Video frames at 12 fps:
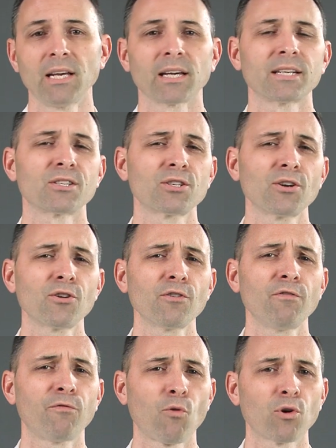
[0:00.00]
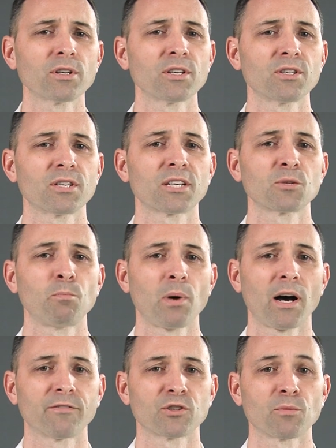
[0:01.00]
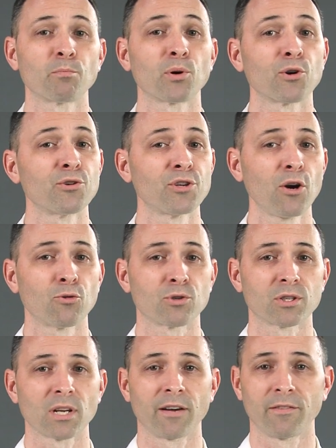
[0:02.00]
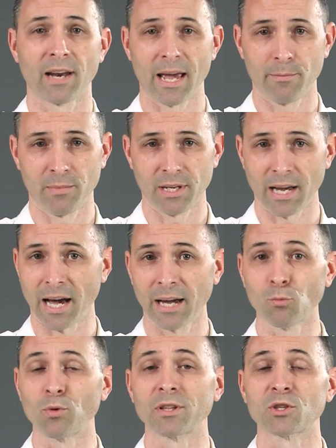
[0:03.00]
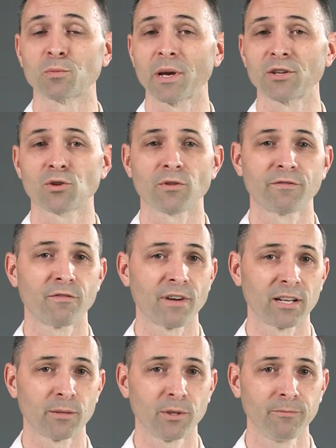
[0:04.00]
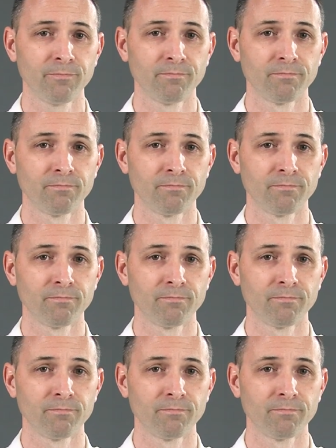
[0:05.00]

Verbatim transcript: Consider four to six puffs per dose of an MDI with a spacer if available.